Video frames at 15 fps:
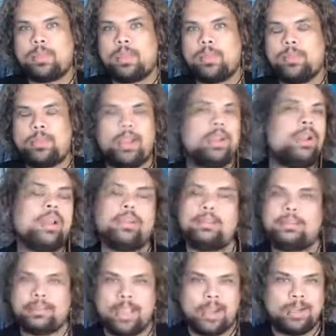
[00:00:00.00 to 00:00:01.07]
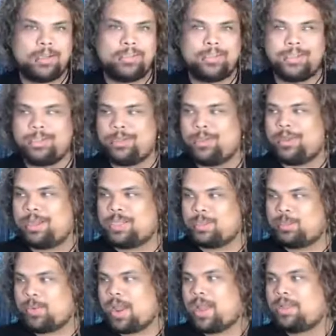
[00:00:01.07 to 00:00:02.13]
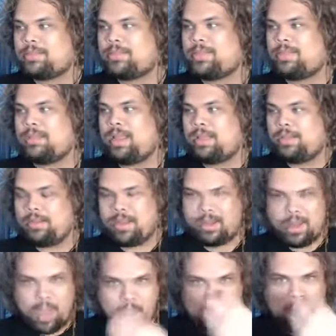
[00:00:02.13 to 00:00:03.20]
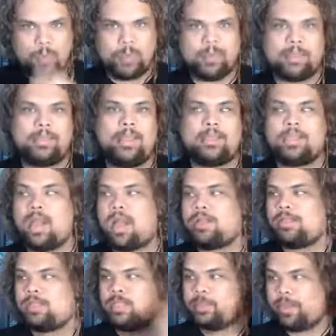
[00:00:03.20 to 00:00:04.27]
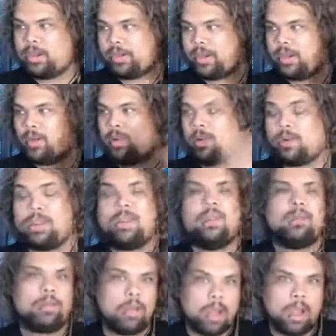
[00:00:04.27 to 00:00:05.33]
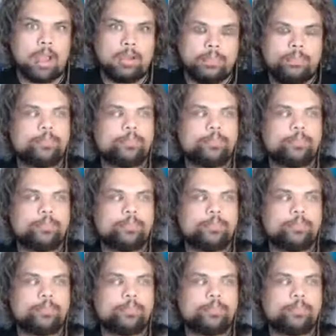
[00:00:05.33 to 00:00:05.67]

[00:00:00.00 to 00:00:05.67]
they're not scared to express and own that they talk to spirit or, you know, God.